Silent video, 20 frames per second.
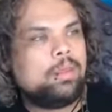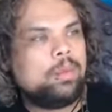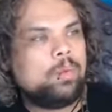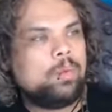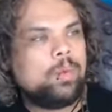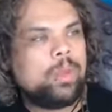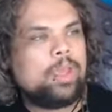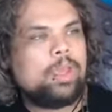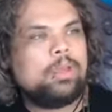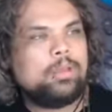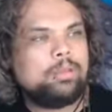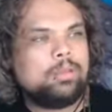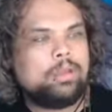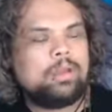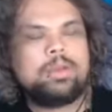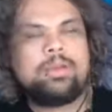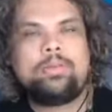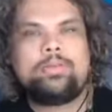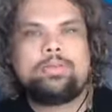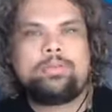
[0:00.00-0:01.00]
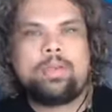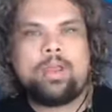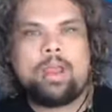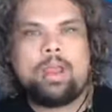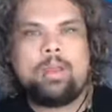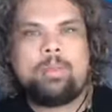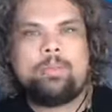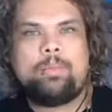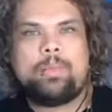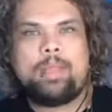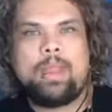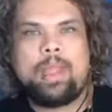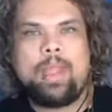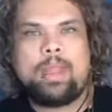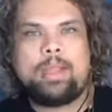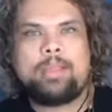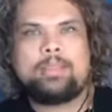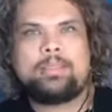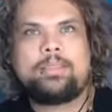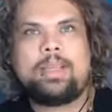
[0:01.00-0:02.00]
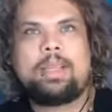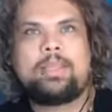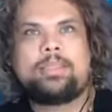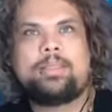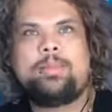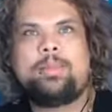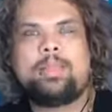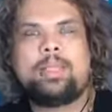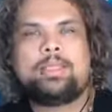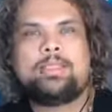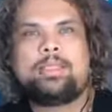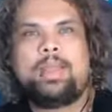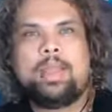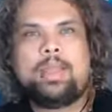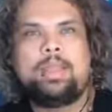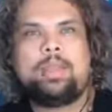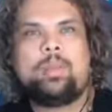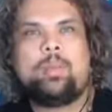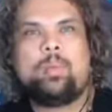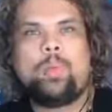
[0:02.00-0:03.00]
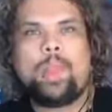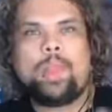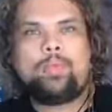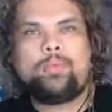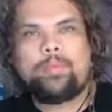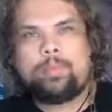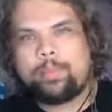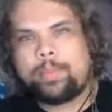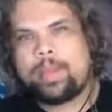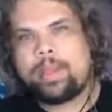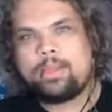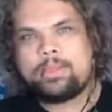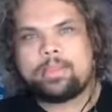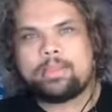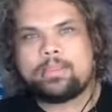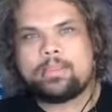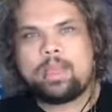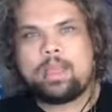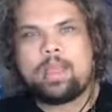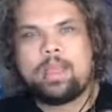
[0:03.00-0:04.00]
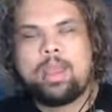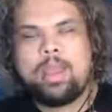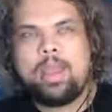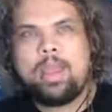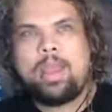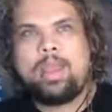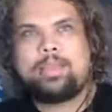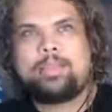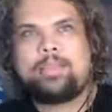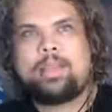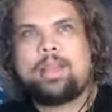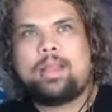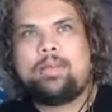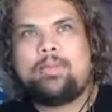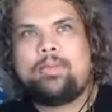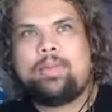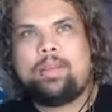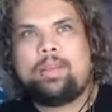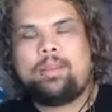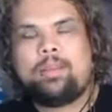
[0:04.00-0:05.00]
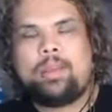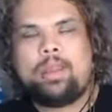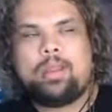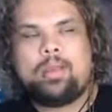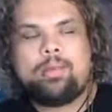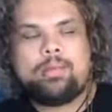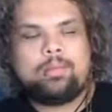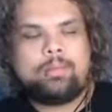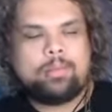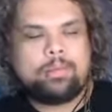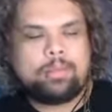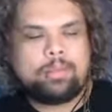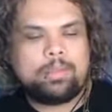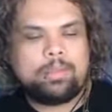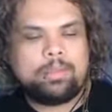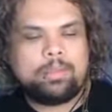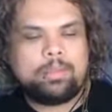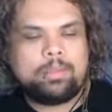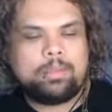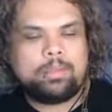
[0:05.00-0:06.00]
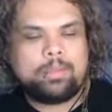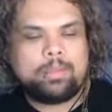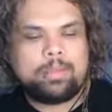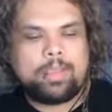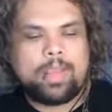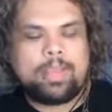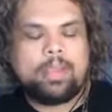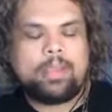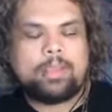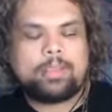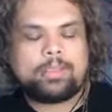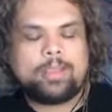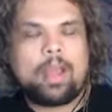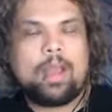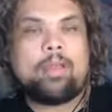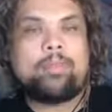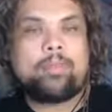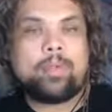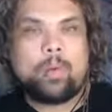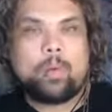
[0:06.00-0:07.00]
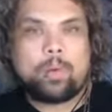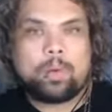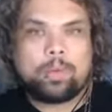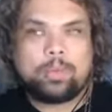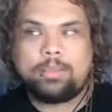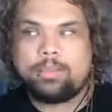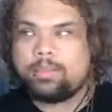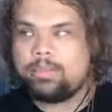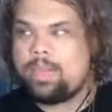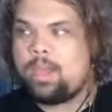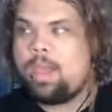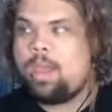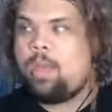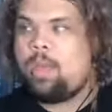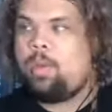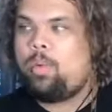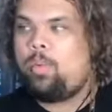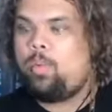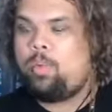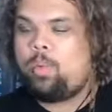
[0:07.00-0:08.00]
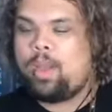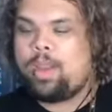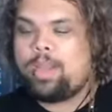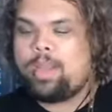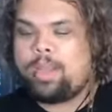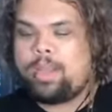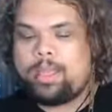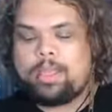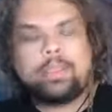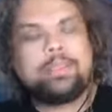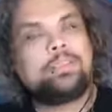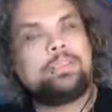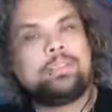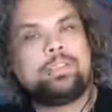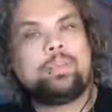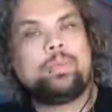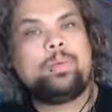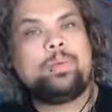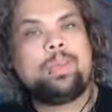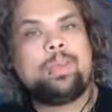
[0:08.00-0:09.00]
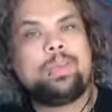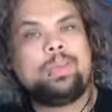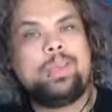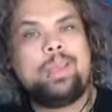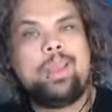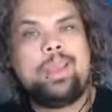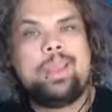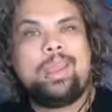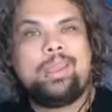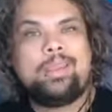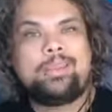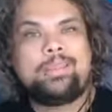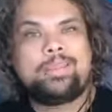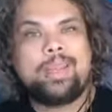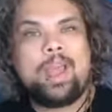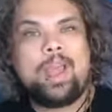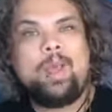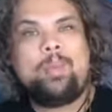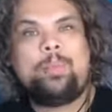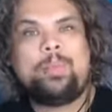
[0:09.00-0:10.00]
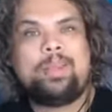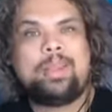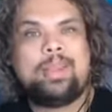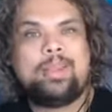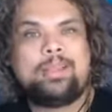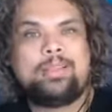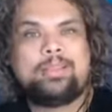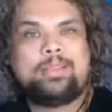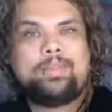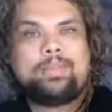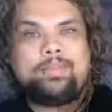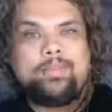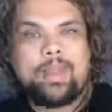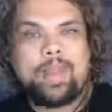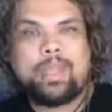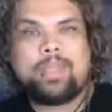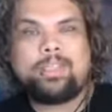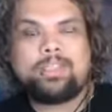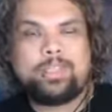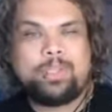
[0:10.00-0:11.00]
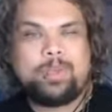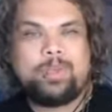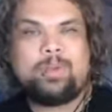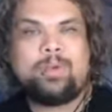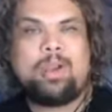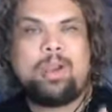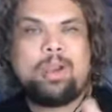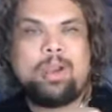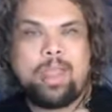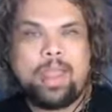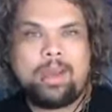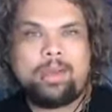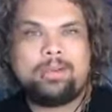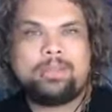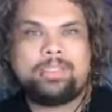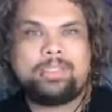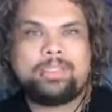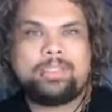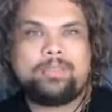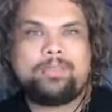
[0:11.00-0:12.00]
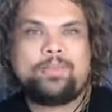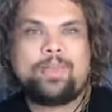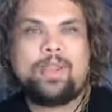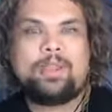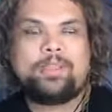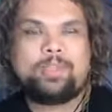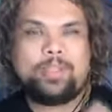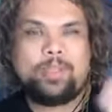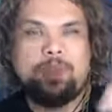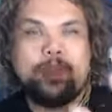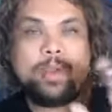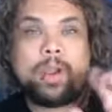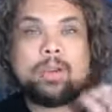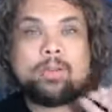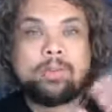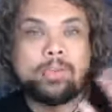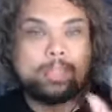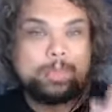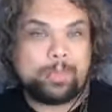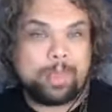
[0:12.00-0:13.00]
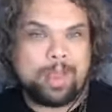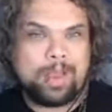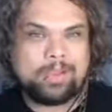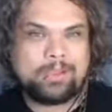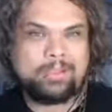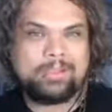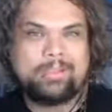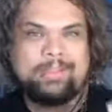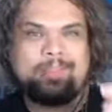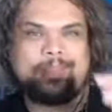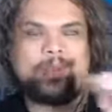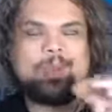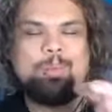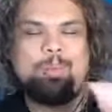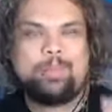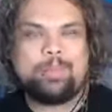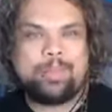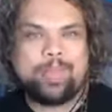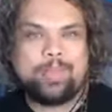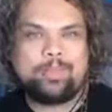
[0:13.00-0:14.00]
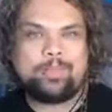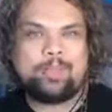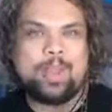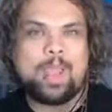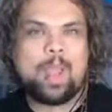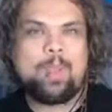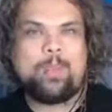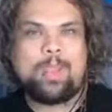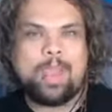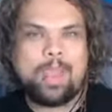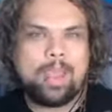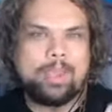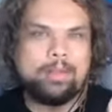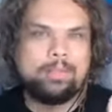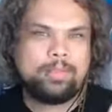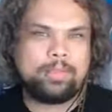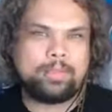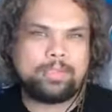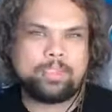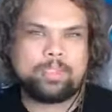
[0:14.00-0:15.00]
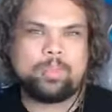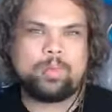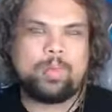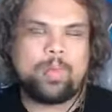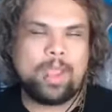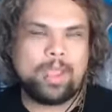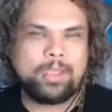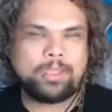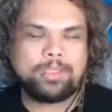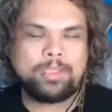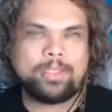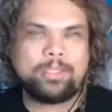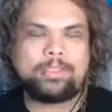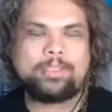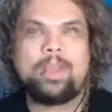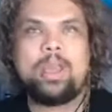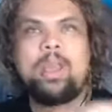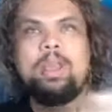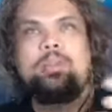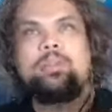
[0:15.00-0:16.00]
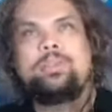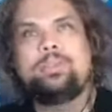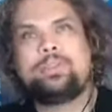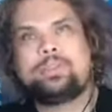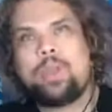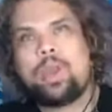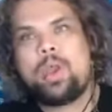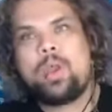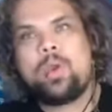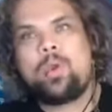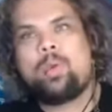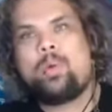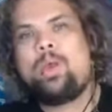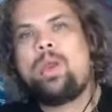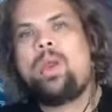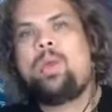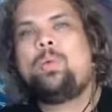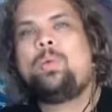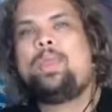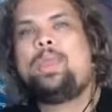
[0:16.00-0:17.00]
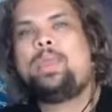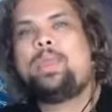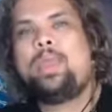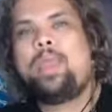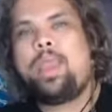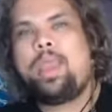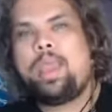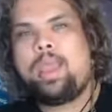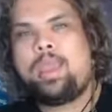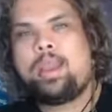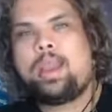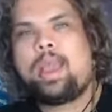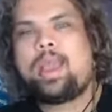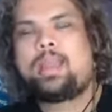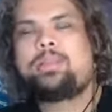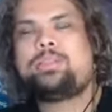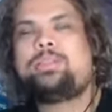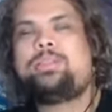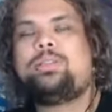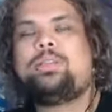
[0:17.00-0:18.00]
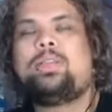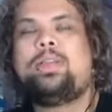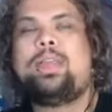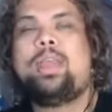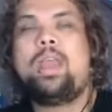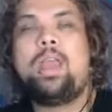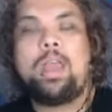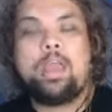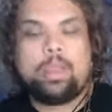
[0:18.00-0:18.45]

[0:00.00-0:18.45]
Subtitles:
we can learn from, and it's not something that's taken away from us, it's not, you know, getting us off course. What it is doing is helping us fine-tune our energies and fine-tune our responses, our beliefs, and how we handle these situations so we can actually